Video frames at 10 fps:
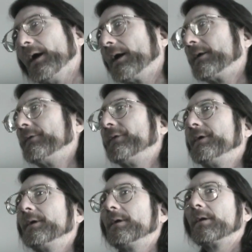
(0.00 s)
I can
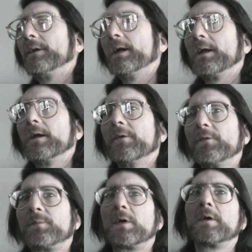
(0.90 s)
see that as a
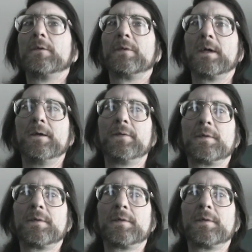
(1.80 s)
part of life.